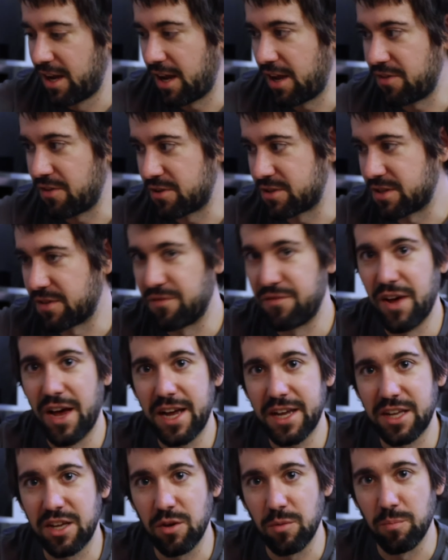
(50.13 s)
and there's a
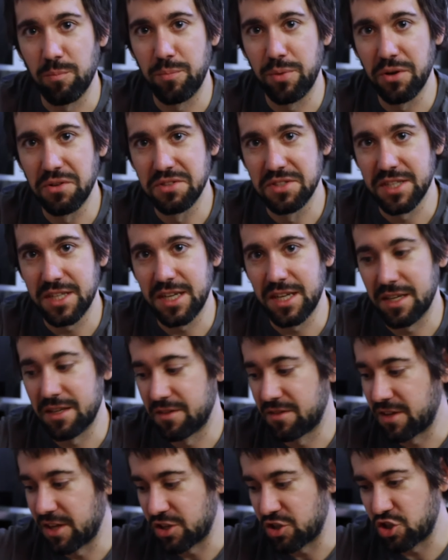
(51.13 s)
vacuum built
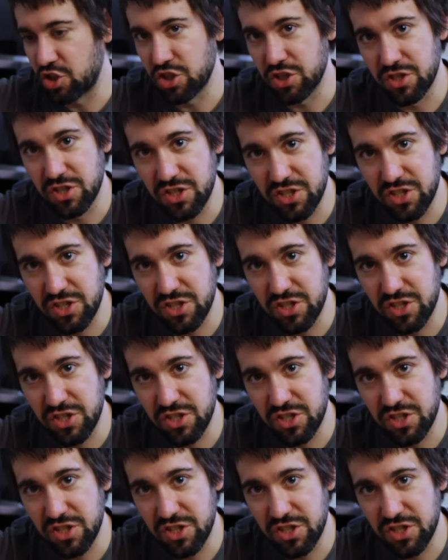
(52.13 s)
in that just